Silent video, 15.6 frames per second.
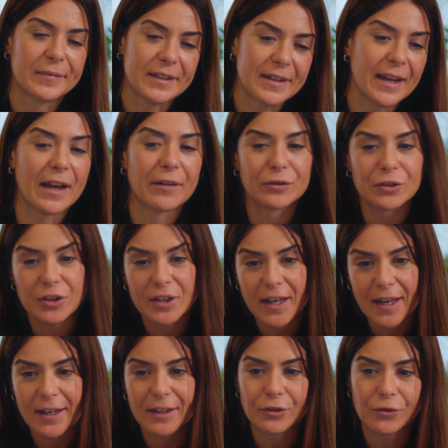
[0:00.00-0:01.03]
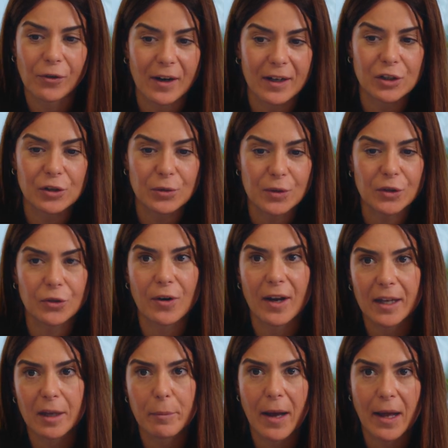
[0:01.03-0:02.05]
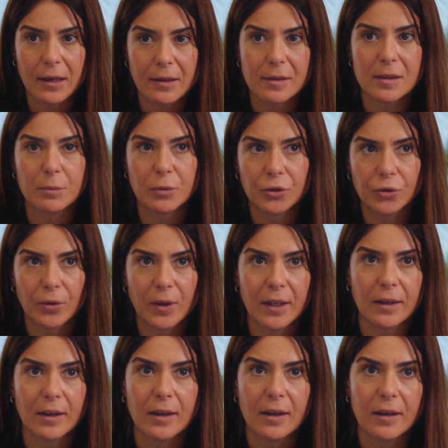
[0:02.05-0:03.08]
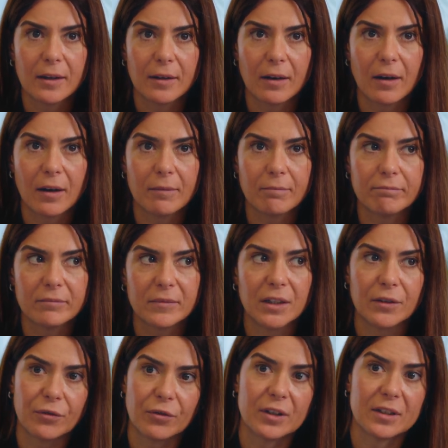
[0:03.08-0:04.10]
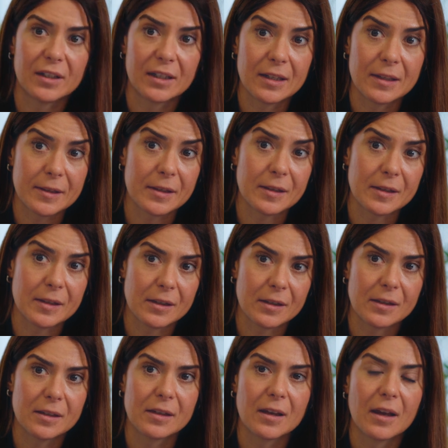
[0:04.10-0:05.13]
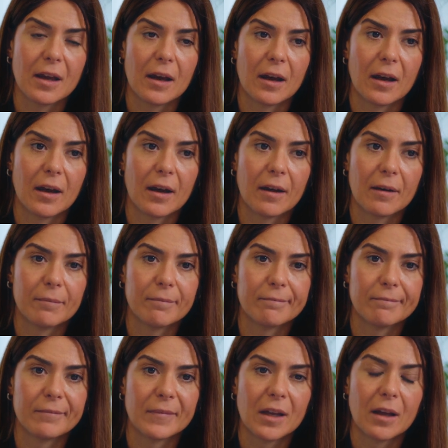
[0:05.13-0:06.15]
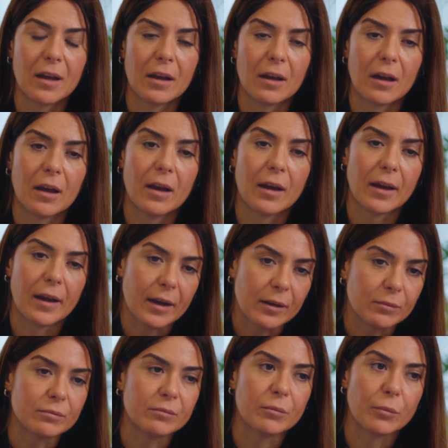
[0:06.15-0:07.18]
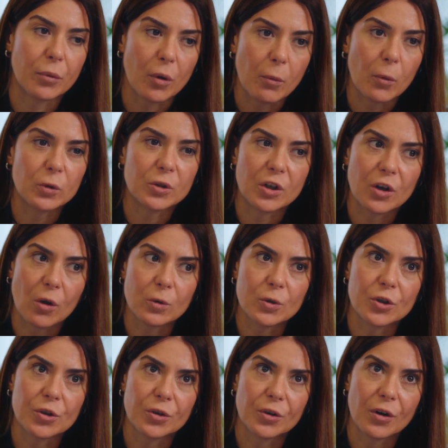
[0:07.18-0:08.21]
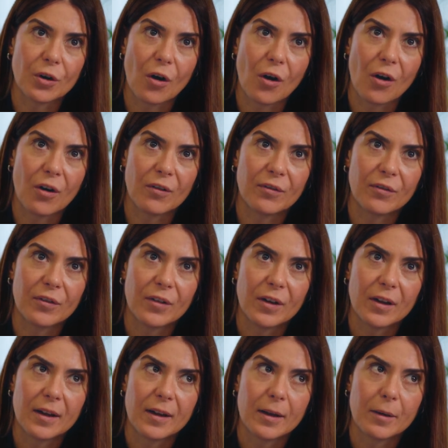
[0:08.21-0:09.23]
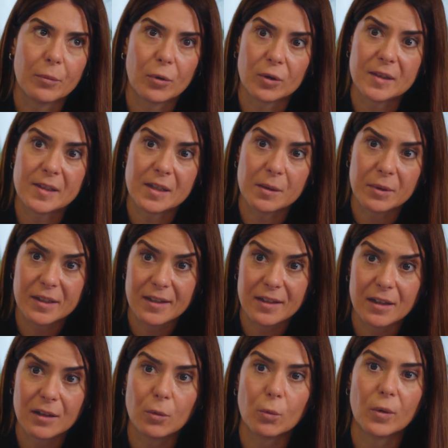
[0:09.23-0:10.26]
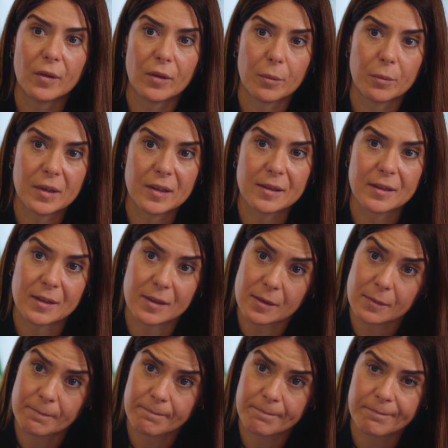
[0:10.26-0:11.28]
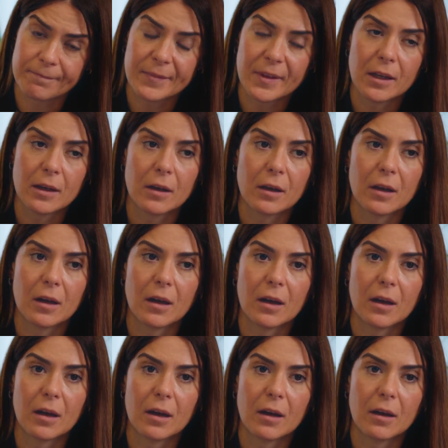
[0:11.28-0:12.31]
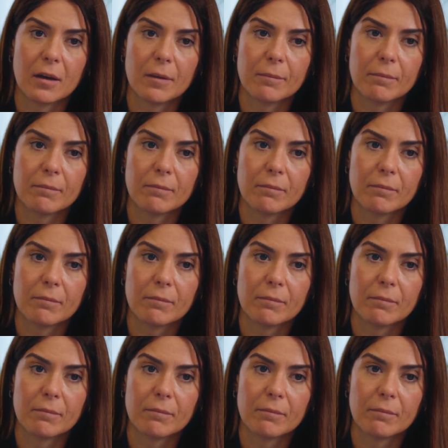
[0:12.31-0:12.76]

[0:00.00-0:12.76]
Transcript: day after day, try to strike a balance between different instances and promote a culture of proximity with the business. Yeah.